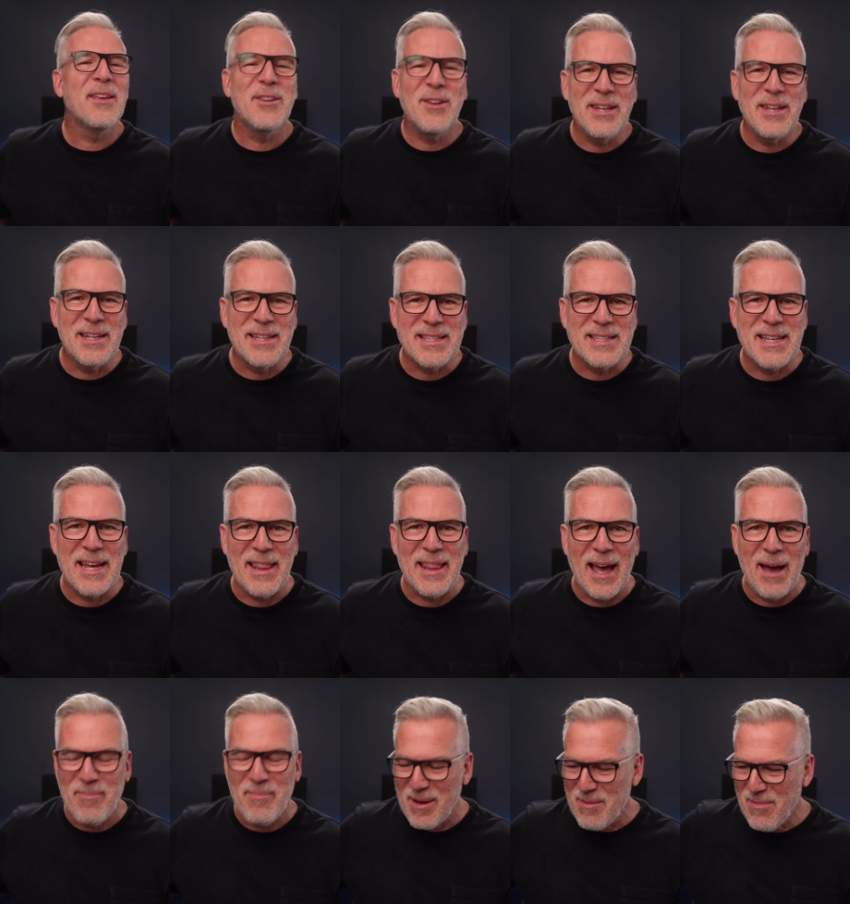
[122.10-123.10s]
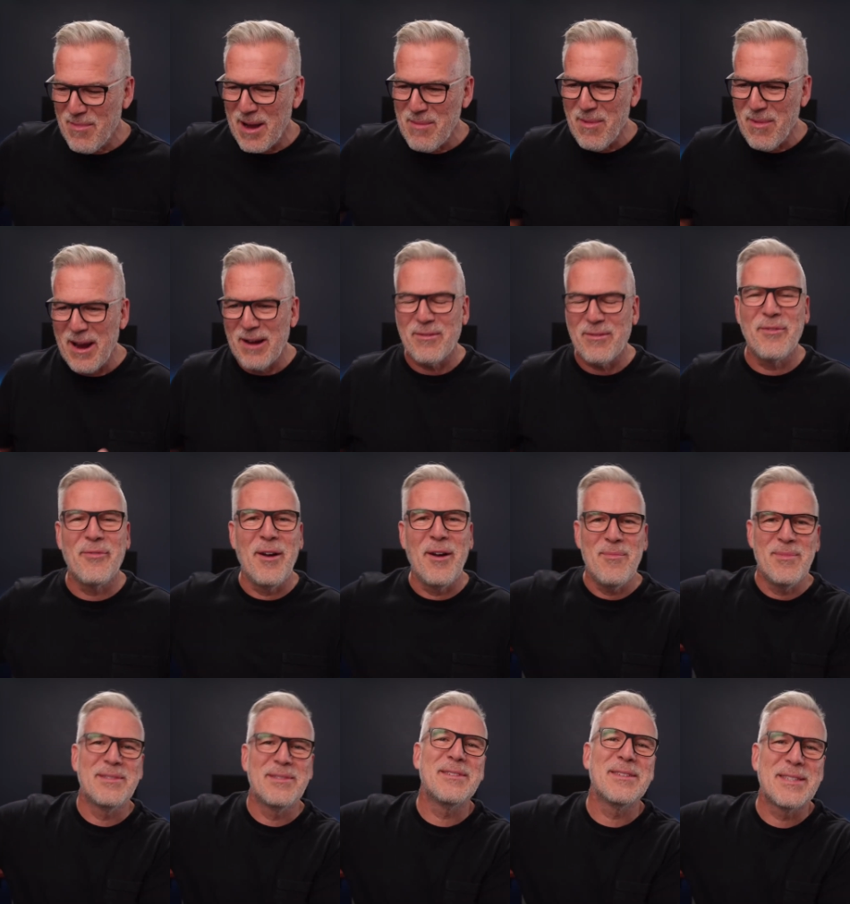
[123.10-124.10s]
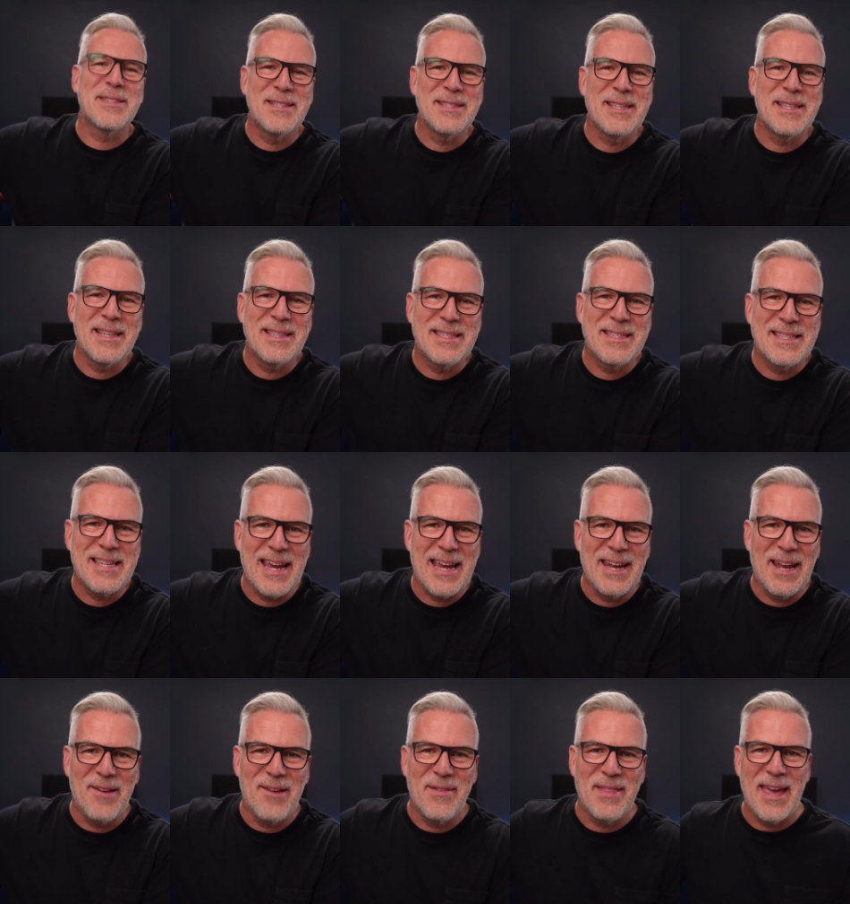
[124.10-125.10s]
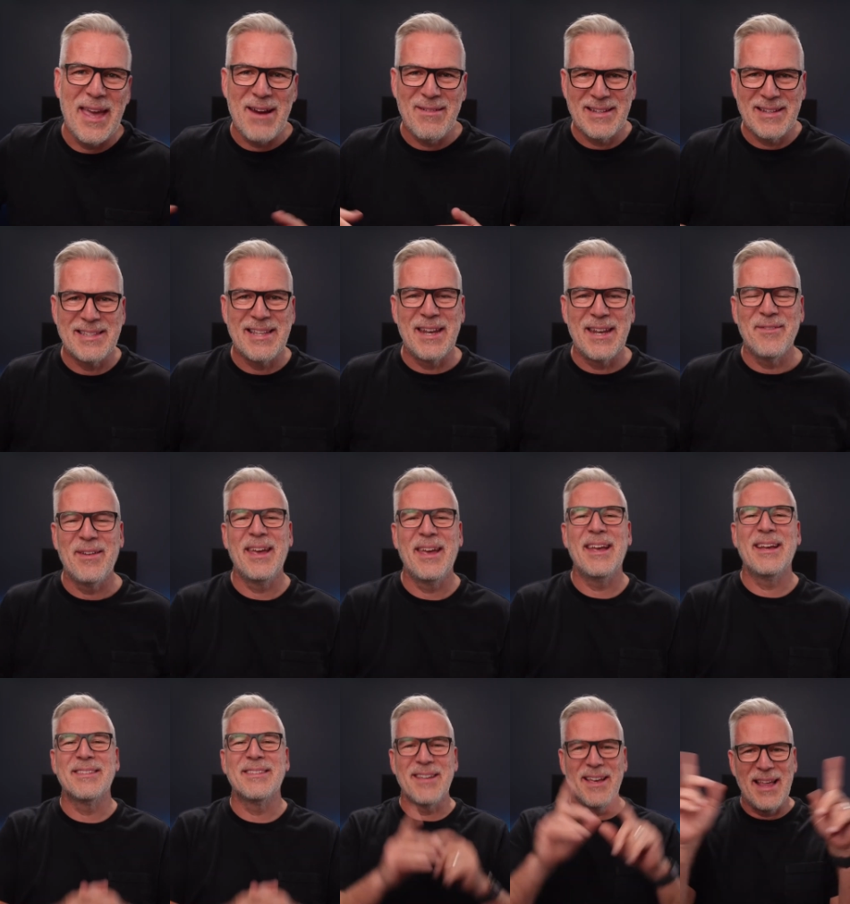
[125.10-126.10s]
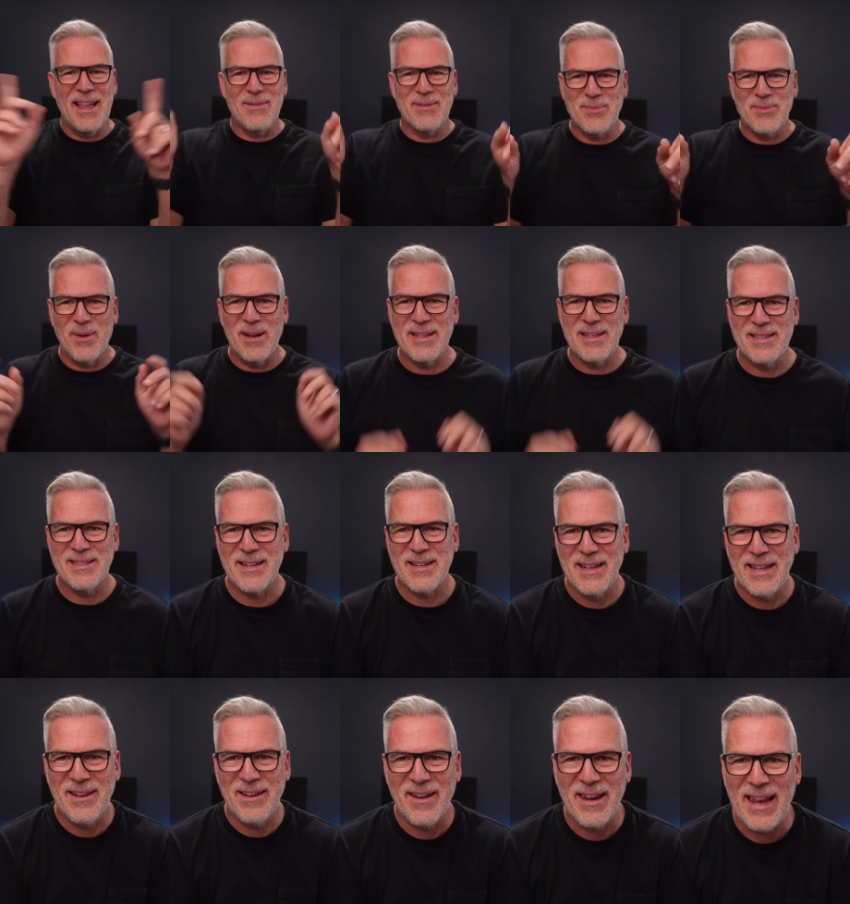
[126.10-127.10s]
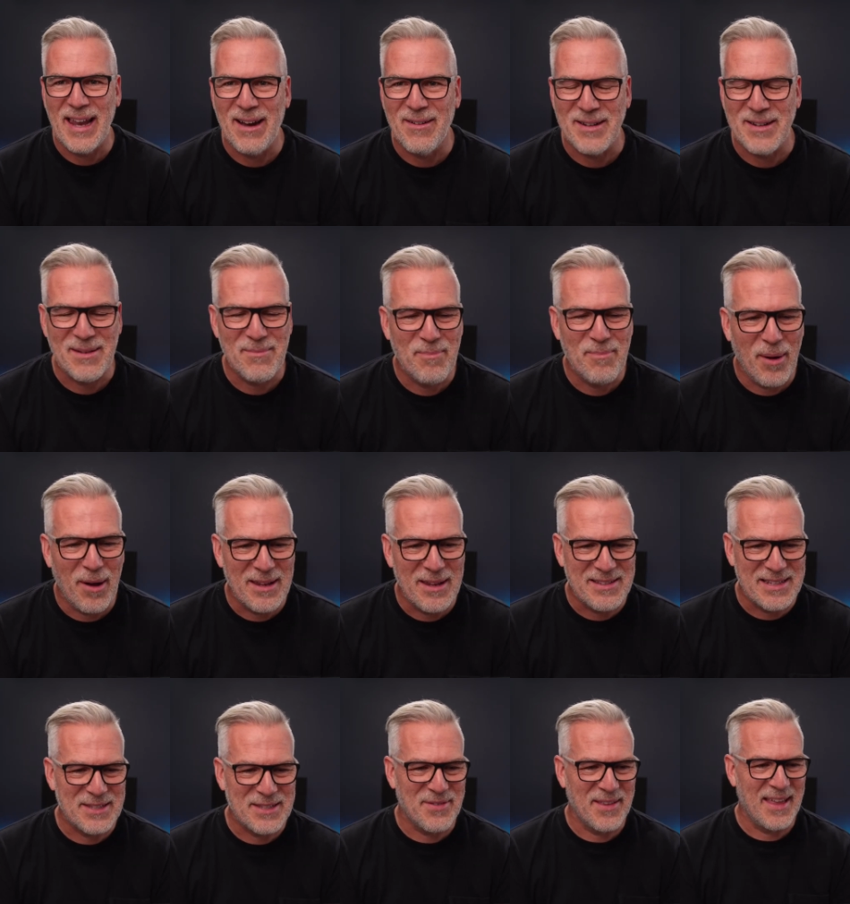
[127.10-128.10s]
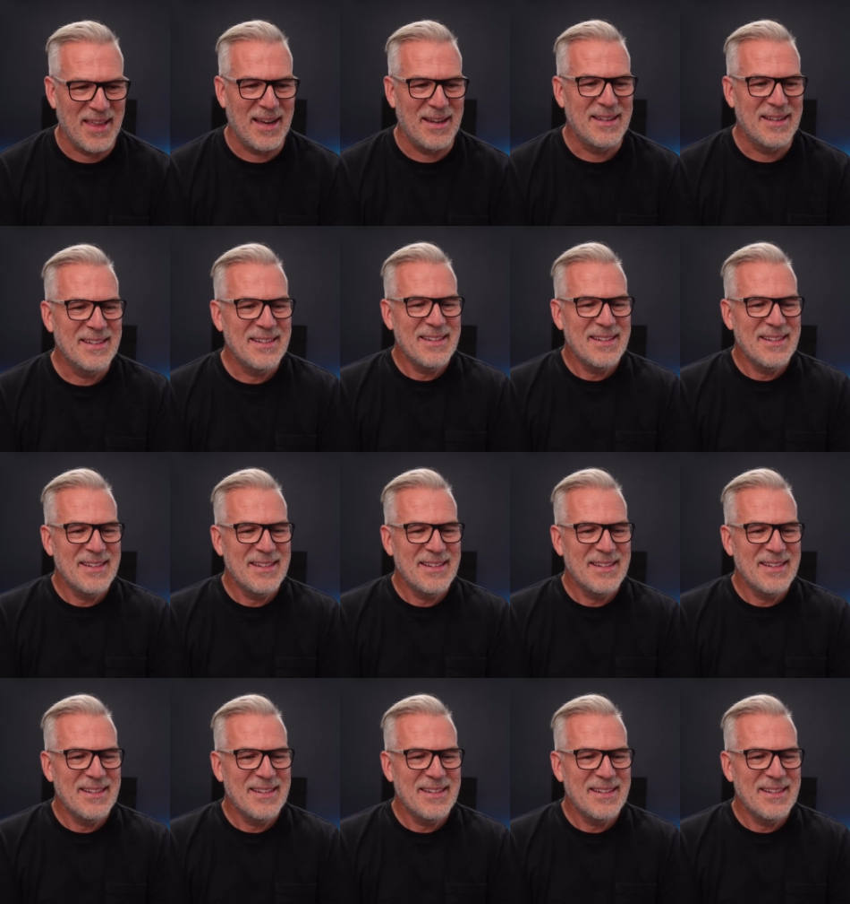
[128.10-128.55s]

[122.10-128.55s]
didn't see that, but my microphone was just sitting over there instead of here, so that was why it's suddenly gone louder. Apologies for that.